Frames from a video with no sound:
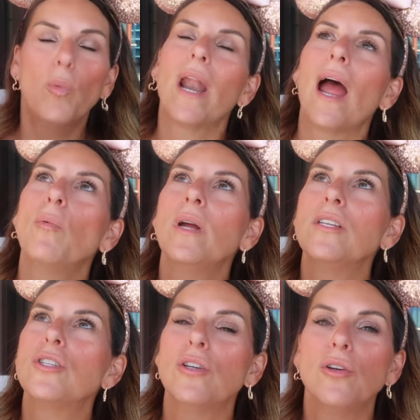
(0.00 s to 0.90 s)
When I
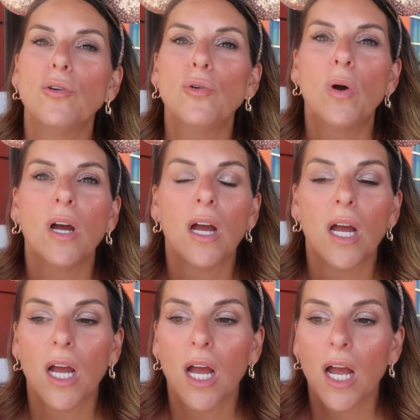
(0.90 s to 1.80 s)
went to
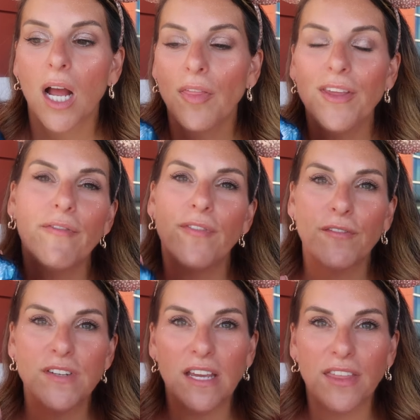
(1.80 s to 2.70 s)
the
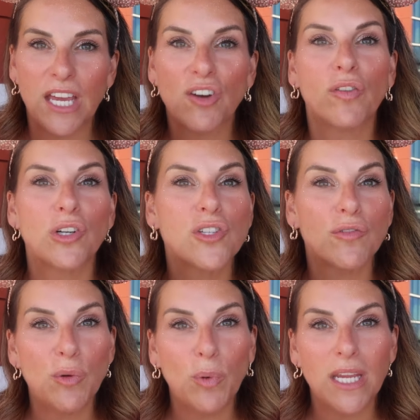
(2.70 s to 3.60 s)
50th
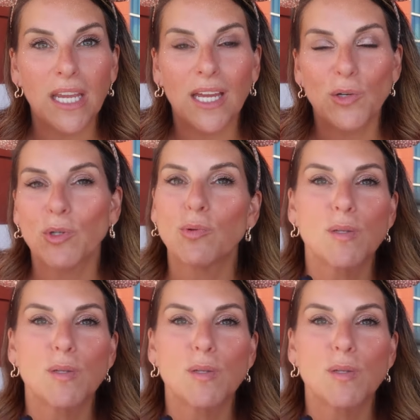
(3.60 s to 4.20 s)
anniversary weekend, which